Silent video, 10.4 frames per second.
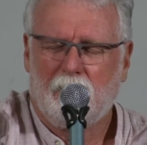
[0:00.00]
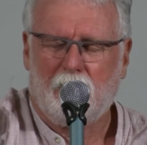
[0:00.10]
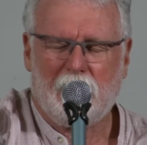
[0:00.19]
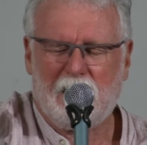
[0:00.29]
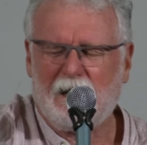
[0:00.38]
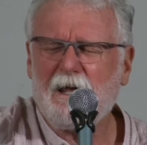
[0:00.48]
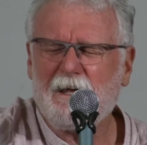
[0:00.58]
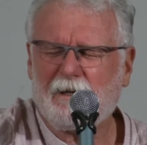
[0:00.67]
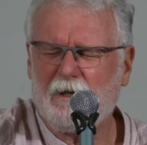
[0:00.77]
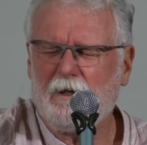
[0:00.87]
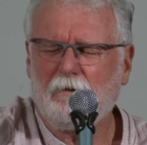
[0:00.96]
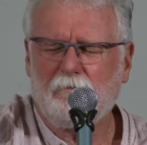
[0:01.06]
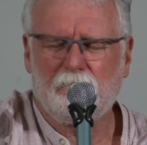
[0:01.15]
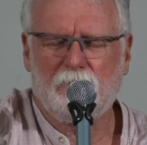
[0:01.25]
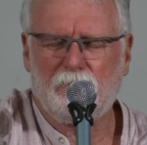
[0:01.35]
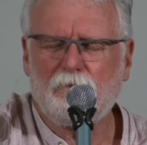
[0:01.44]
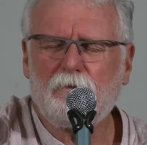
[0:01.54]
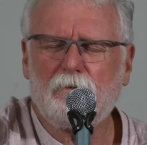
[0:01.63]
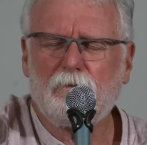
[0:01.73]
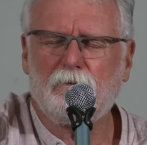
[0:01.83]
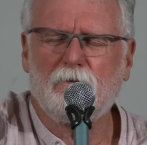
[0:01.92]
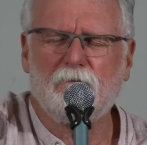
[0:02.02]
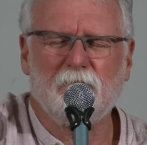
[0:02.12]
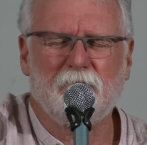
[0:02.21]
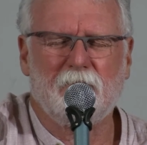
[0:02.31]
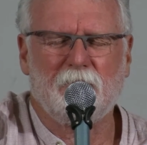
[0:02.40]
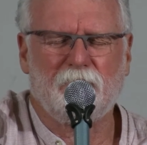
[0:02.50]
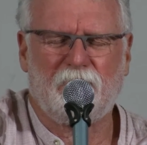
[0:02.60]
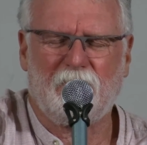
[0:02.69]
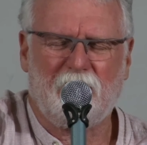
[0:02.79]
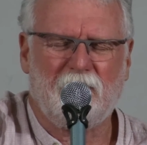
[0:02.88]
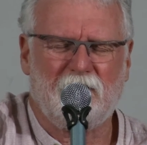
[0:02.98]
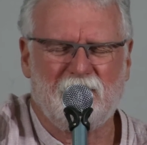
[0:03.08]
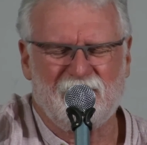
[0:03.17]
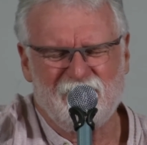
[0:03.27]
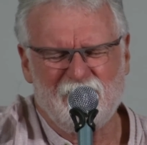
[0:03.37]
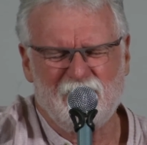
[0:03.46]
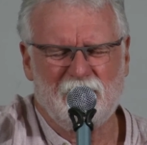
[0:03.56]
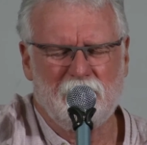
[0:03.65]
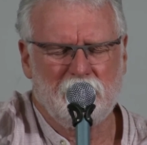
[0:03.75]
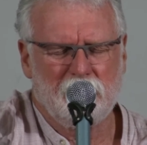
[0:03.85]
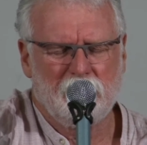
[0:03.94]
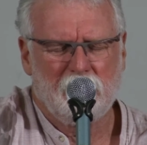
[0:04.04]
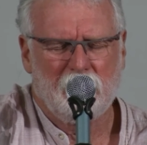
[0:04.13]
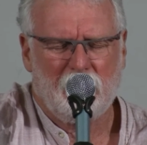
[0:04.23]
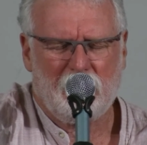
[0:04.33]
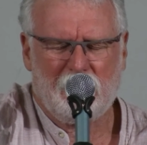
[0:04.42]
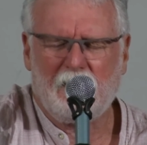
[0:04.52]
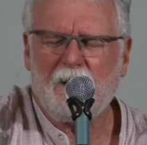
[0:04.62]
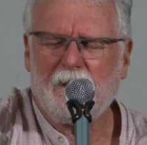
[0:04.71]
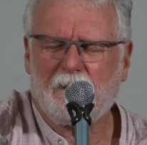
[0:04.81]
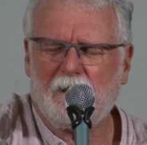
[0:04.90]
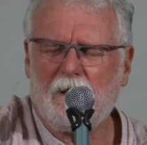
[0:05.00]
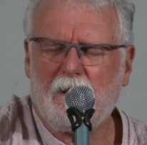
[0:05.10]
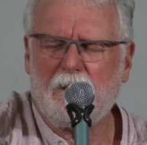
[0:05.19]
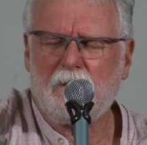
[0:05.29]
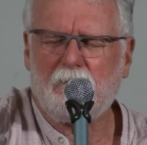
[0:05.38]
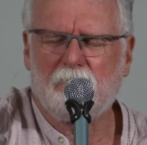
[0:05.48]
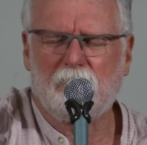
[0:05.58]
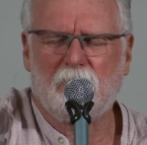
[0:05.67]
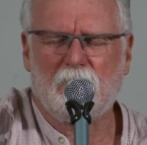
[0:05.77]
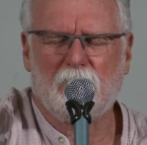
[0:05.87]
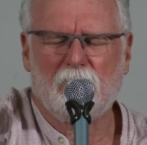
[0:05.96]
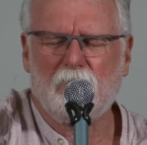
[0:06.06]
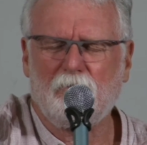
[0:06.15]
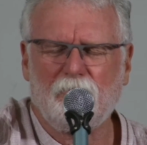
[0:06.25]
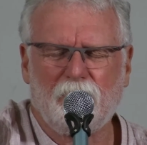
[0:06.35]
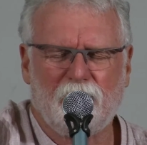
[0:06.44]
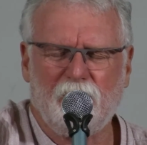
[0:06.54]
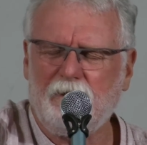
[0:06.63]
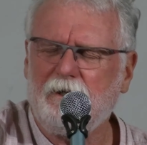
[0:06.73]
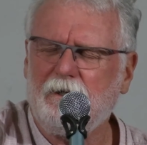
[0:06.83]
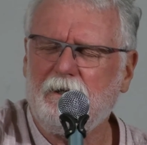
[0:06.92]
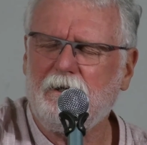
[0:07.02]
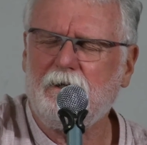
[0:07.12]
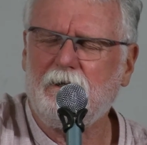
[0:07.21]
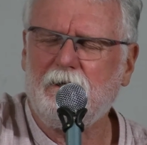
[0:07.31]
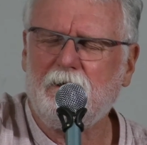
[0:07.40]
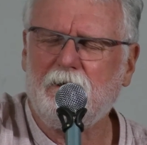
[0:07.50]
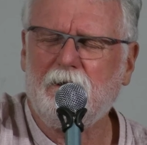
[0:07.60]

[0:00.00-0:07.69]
I can move a mountain, I can walk on the sea.